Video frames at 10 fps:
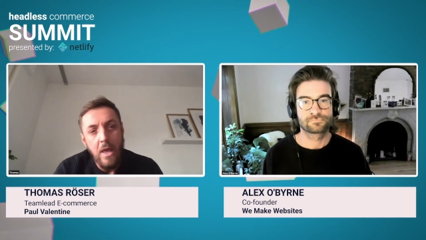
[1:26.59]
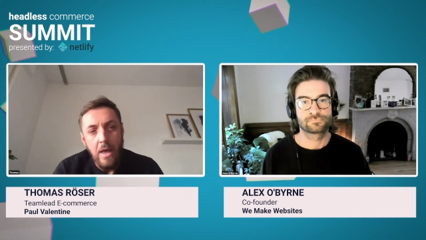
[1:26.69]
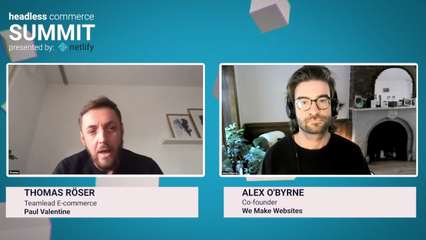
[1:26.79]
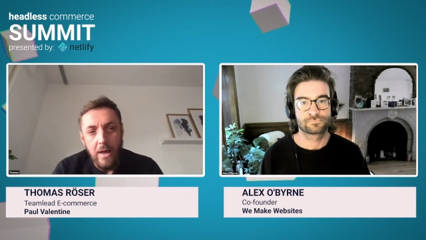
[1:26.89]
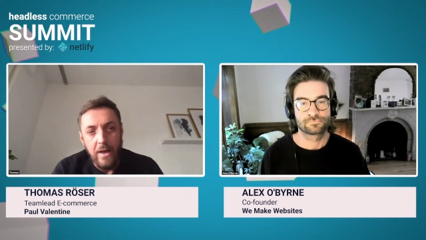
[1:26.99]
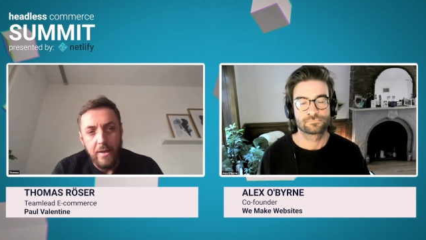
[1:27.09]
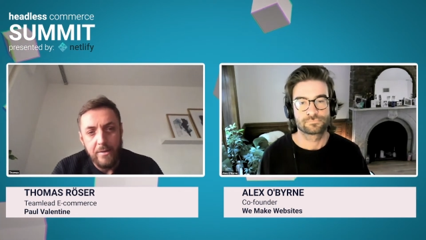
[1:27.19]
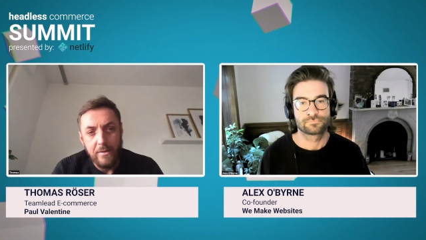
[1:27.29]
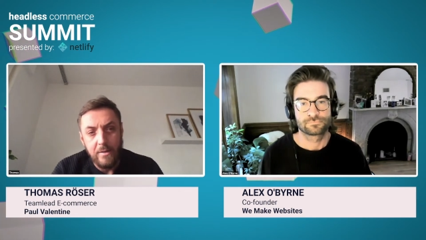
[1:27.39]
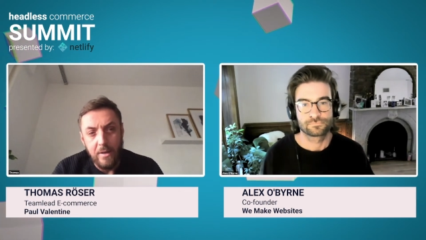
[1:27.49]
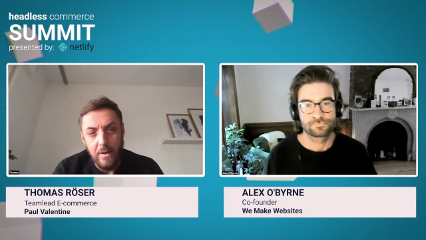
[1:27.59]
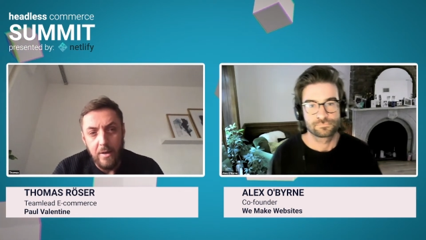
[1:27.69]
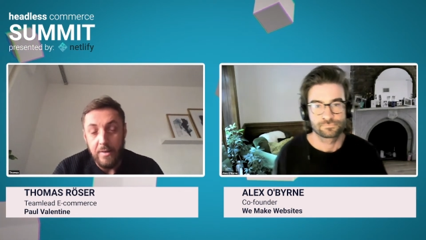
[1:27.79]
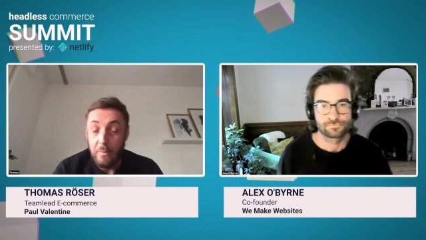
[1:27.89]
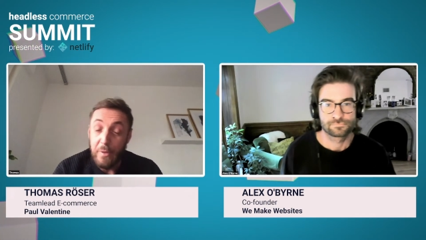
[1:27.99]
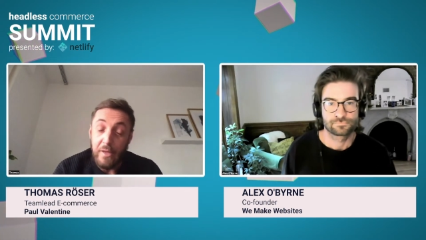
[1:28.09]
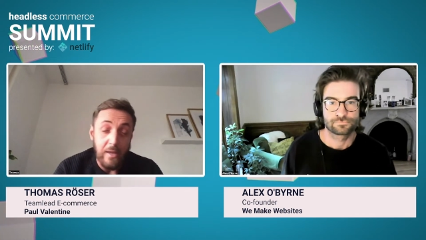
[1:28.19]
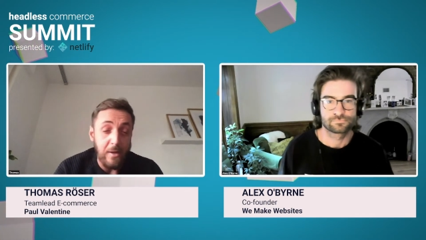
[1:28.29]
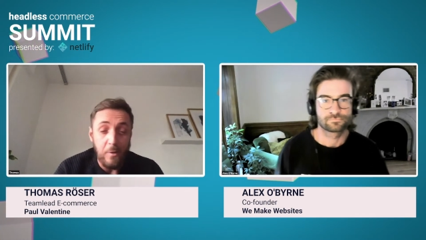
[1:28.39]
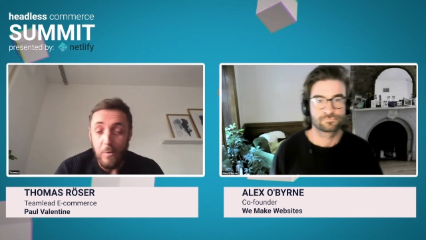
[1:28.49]
Speaker 1: And uh, in the
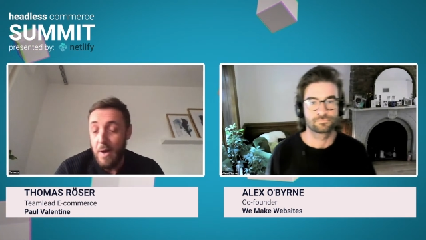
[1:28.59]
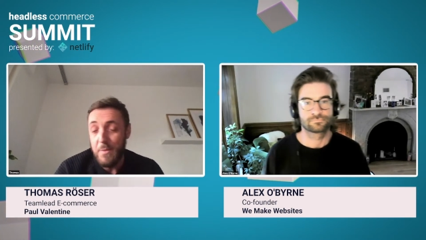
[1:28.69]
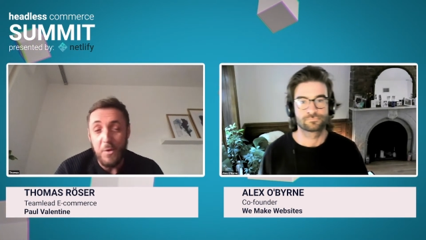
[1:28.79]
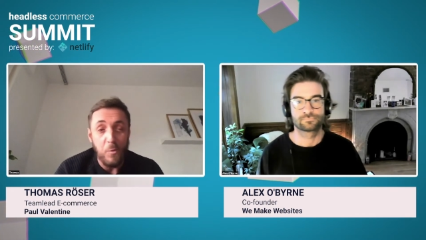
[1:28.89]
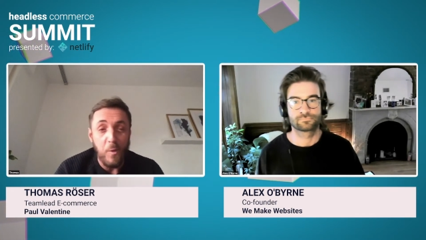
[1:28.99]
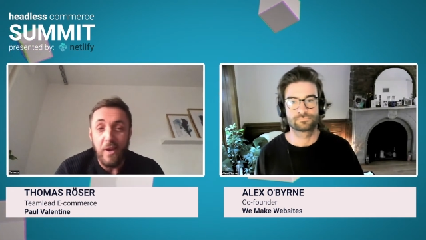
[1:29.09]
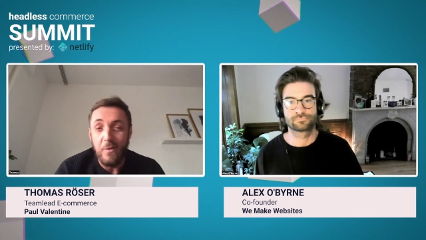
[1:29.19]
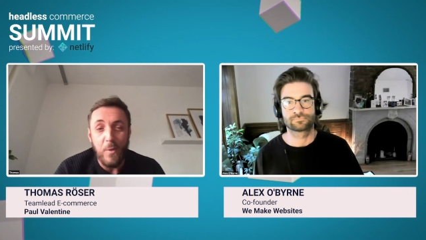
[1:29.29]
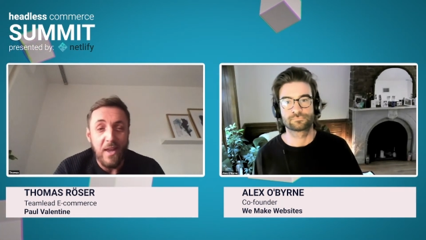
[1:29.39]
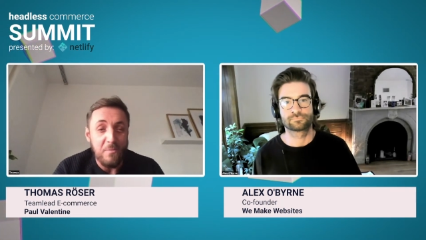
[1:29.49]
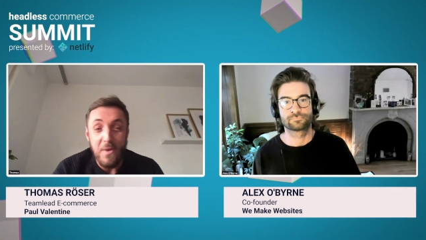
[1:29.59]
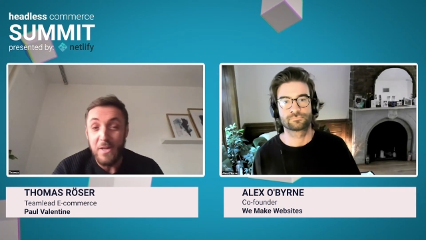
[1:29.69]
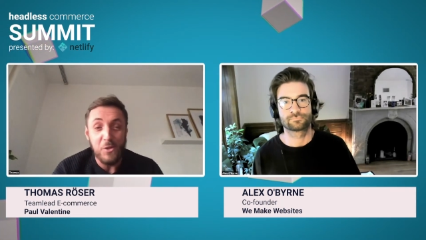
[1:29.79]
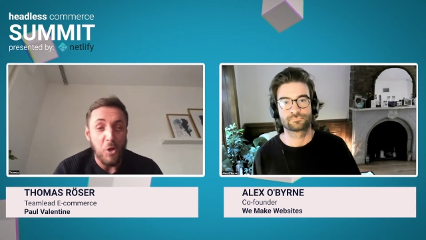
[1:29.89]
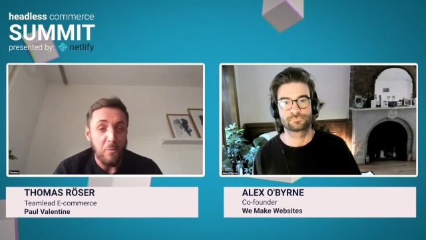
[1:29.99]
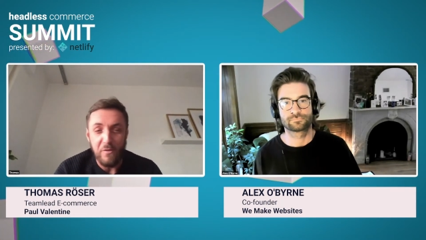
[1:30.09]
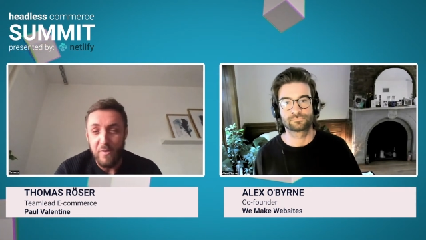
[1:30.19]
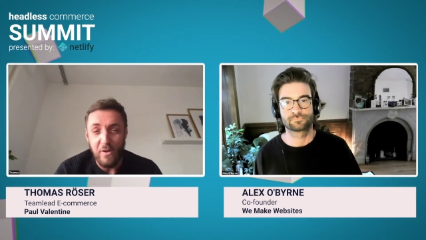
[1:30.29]
beginning, I mean, we, we had many Shopify